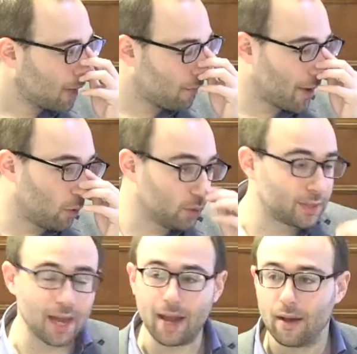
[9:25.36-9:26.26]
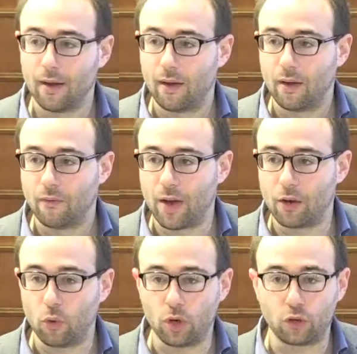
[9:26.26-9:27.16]
And they all say that
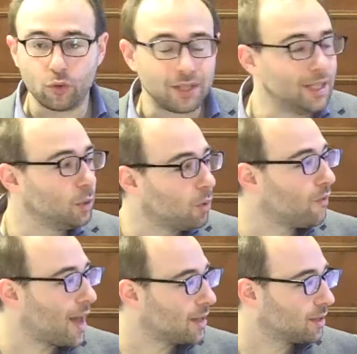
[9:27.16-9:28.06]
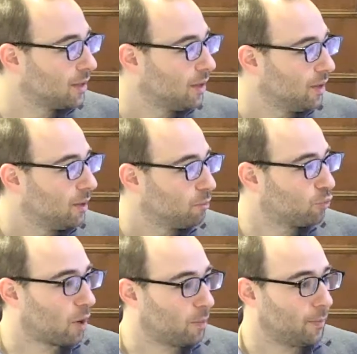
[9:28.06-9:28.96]
in order to deal with that
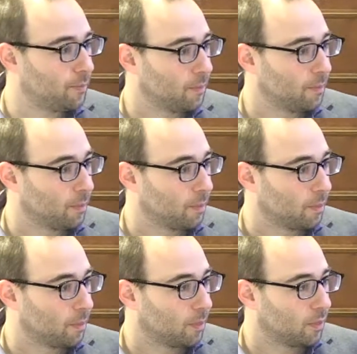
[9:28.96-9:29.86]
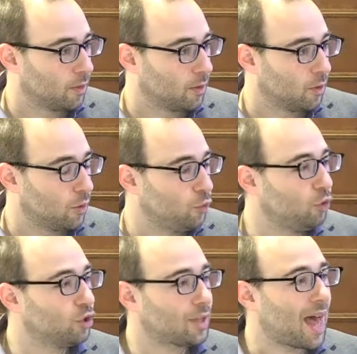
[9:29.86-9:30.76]
problem, you
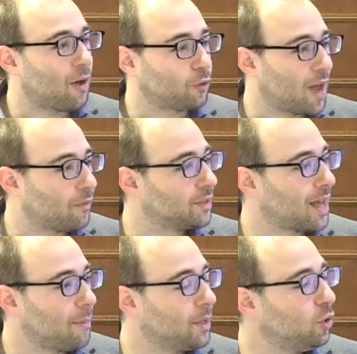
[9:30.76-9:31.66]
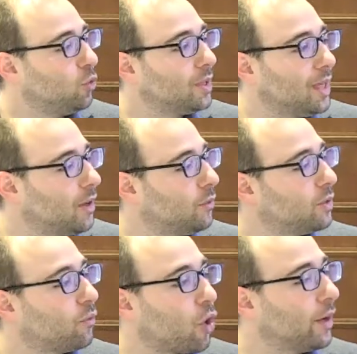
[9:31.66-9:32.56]
just have to have somebody who gives
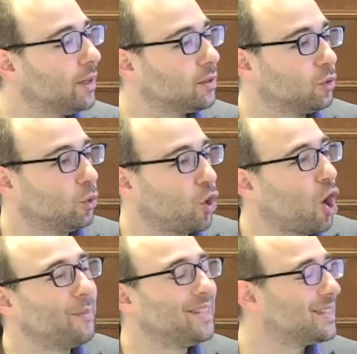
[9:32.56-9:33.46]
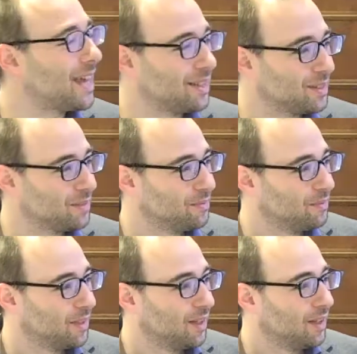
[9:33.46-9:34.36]
voice to common sense,
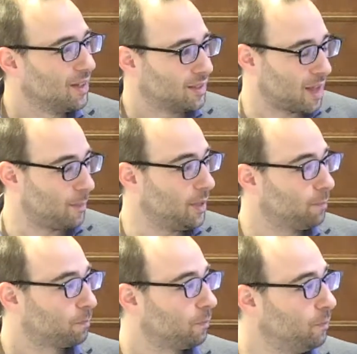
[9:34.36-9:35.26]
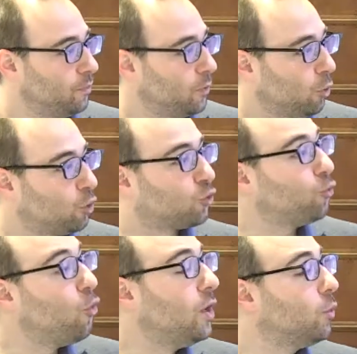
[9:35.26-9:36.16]
somebody who
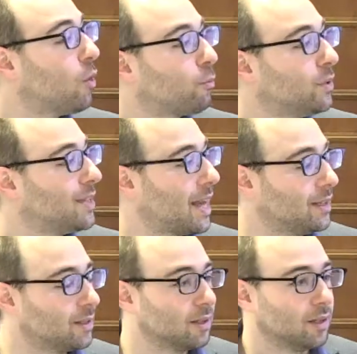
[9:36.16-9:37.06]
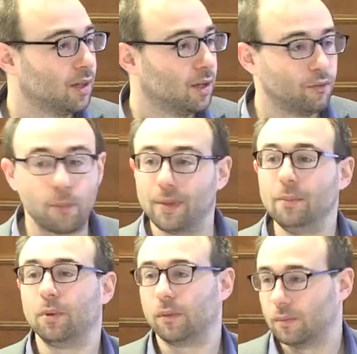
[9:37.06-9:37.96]
truly represents the
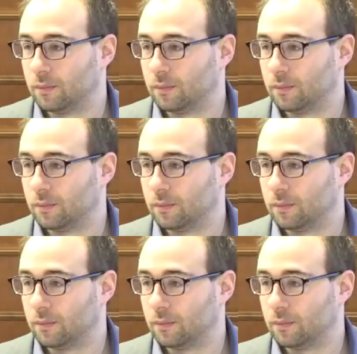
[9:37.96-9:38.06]
people.